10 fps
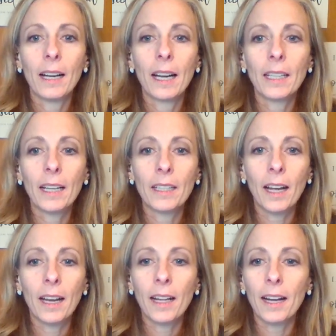And I,
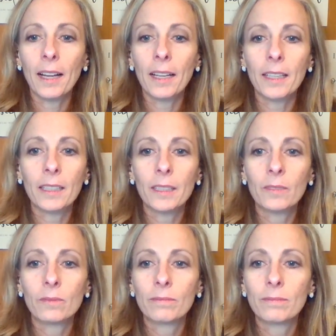and I
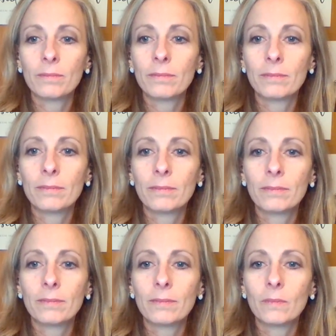
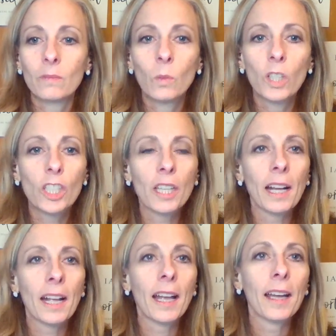wish
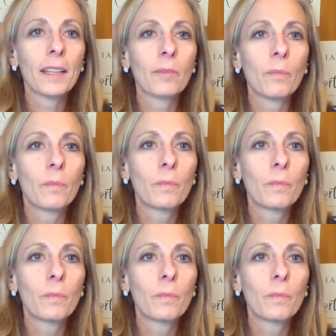that I had